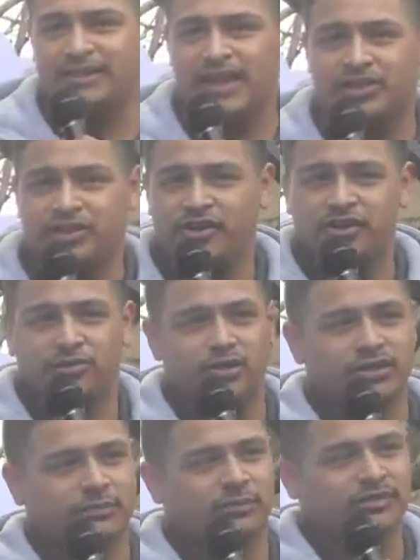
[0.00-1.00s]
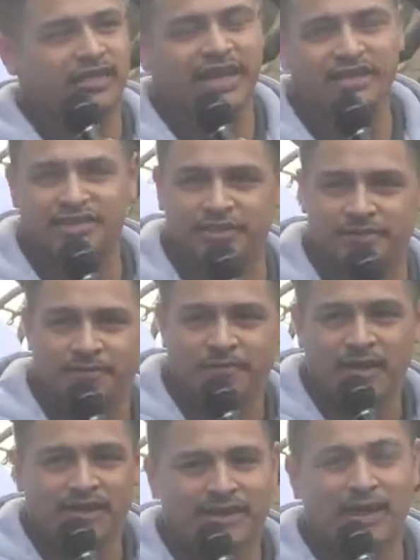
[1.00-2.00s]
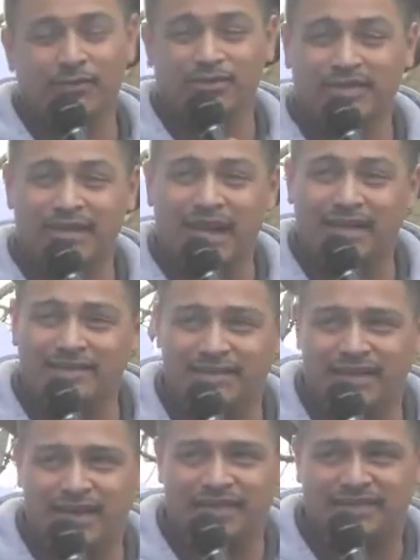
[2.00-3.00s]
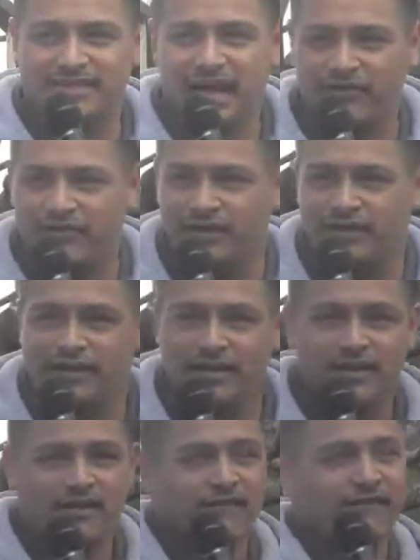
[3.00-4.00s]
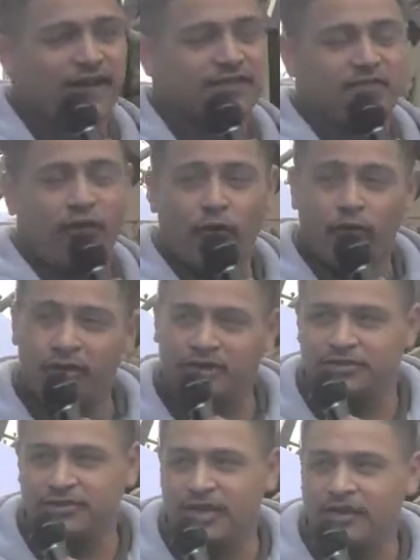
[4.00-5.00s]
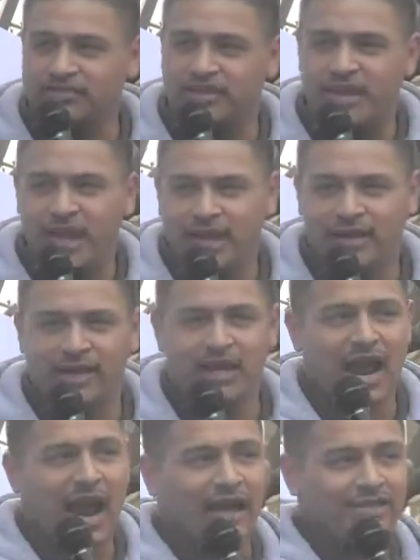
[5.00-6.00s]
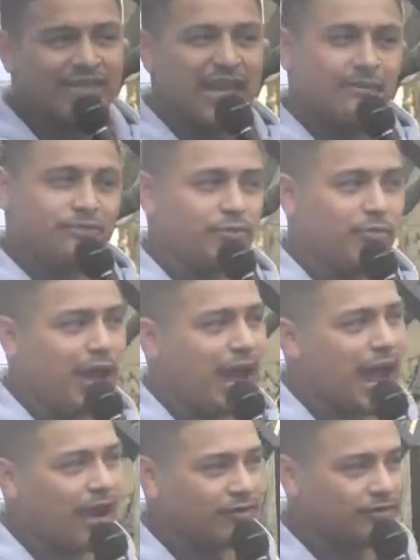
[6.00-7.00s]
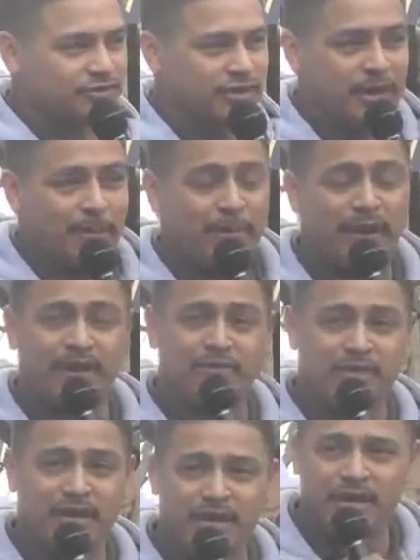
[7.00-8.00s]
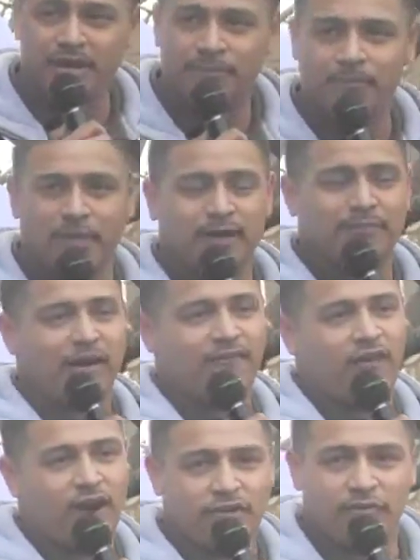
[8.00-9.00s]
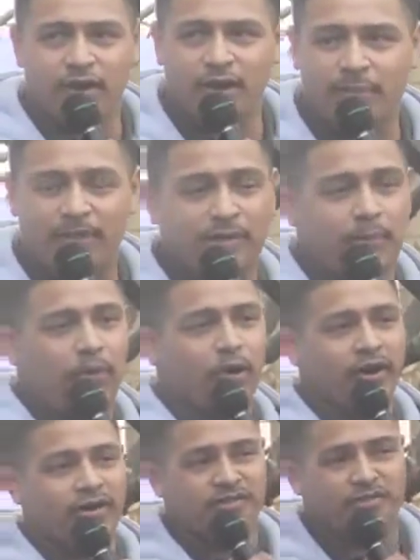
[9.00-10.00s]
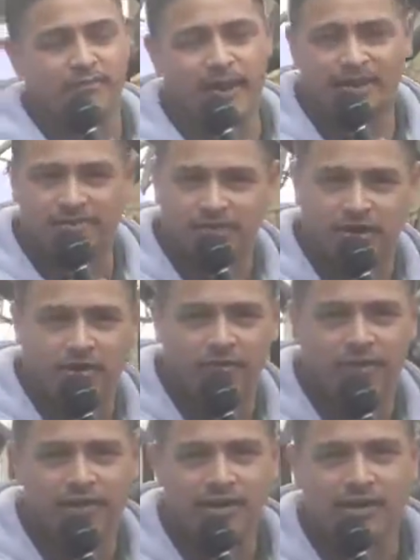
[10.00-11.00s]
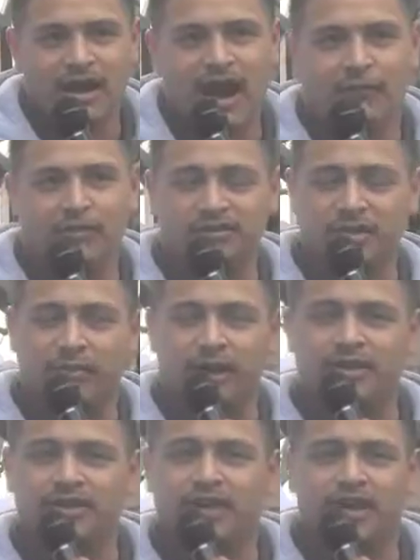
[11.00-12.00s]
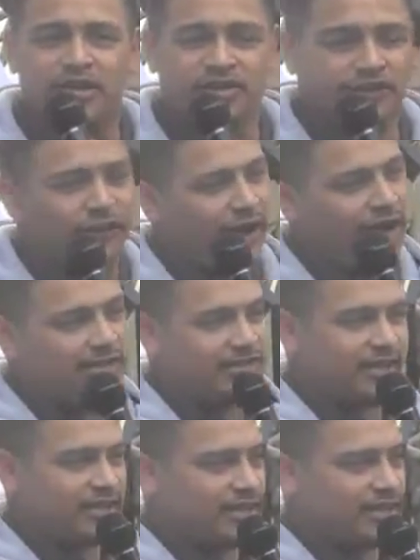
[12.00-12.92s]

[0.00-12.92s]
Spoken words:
that turned into a deportation. That was in 1997. Fast forward to 2008, ICE came to my house, picked me up, picked my father up, and deported us to Mexico. I was already in the country for 18